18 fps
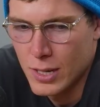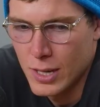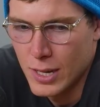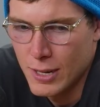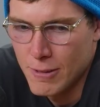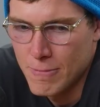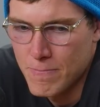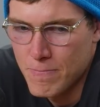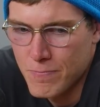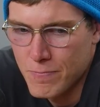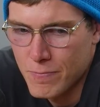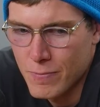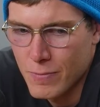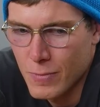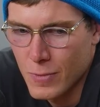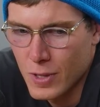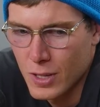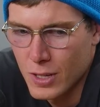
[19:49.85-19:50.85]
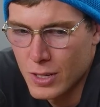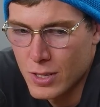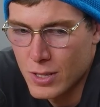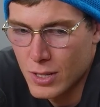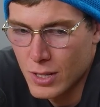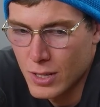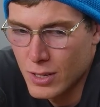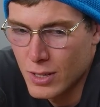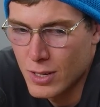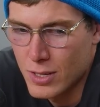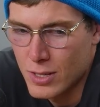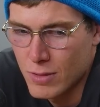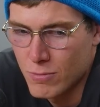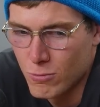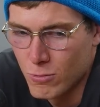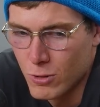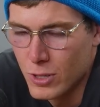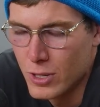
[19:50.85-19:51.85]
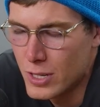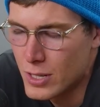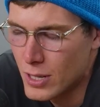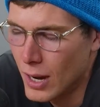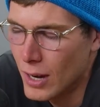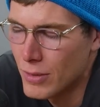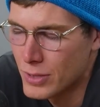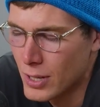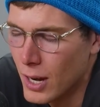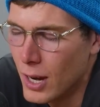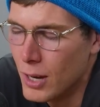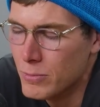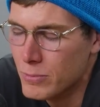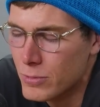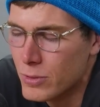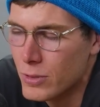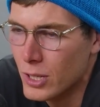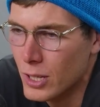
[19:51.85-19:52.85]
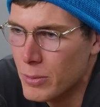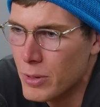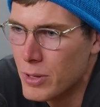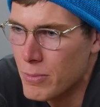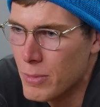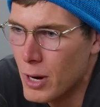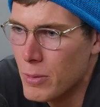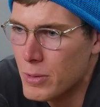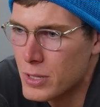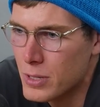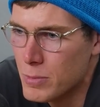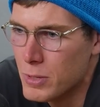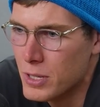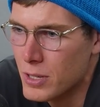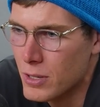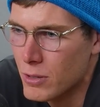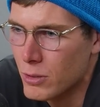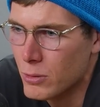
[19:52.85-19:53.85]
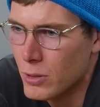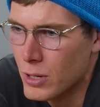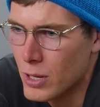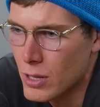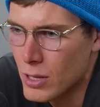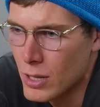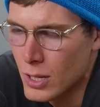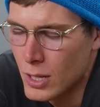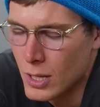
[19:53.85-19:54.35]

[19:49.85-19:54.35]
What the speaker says: a really tough time for them at the moment to be dealing with.